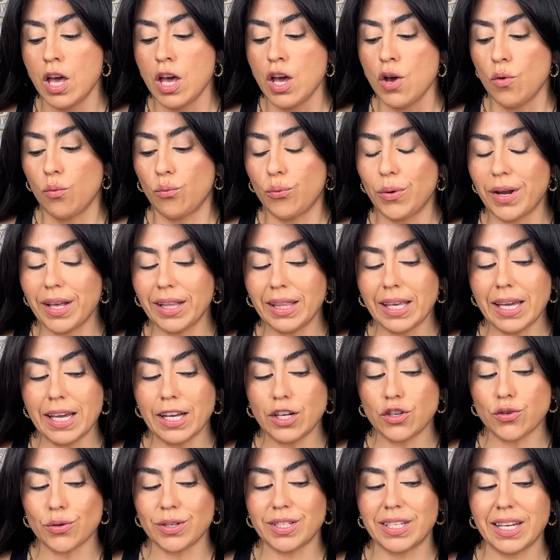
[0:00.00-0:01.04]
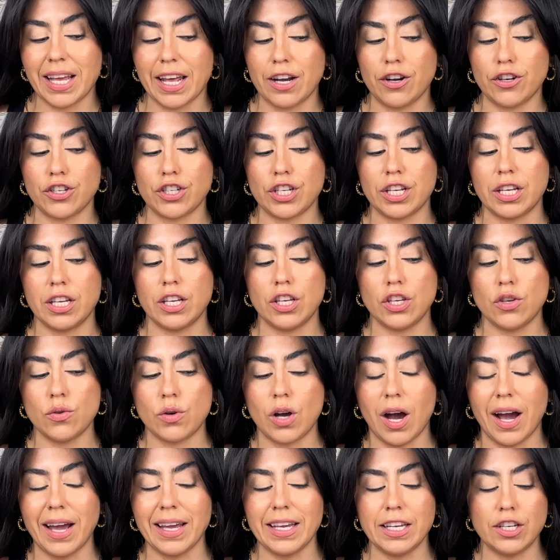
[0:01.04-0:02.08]
Really interesting energy. You
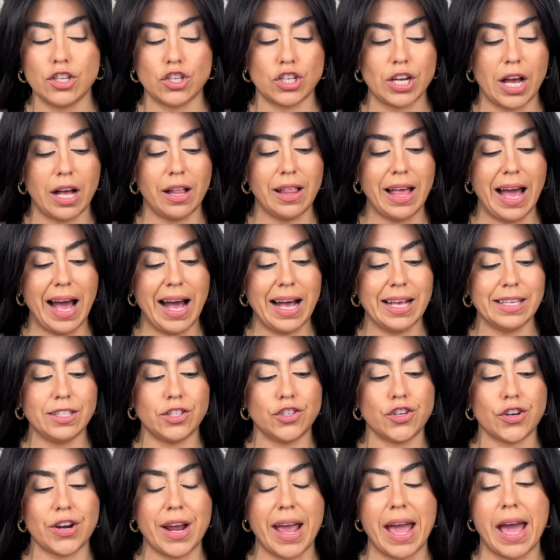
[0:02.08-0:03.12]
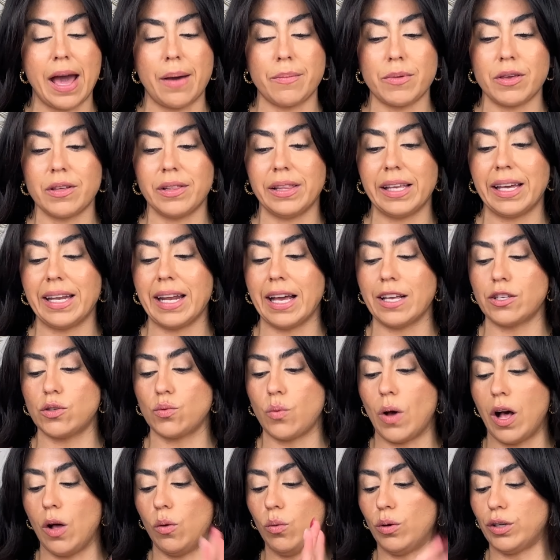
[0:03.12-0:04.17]
got Ishael as your amulet as
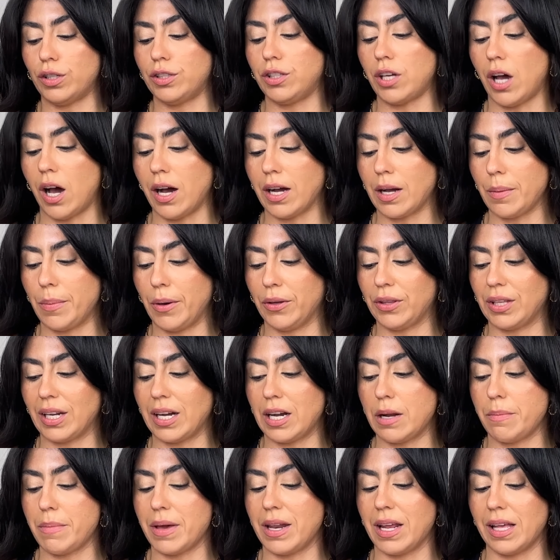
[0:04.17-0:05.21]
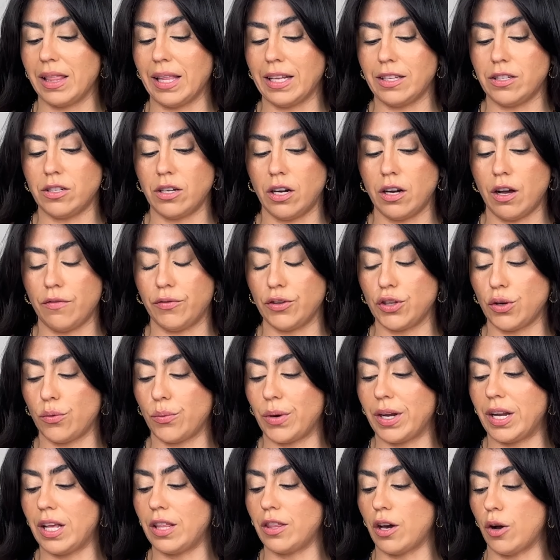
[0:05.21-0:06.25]
well. We'll talk about that in a minute. Let's start off with your
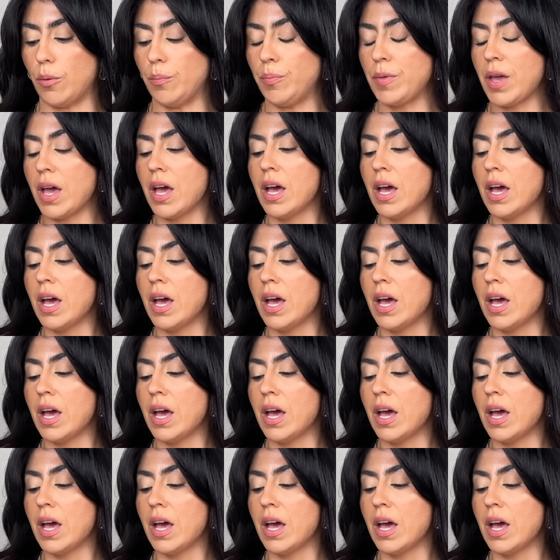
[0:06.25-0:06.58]
reading though.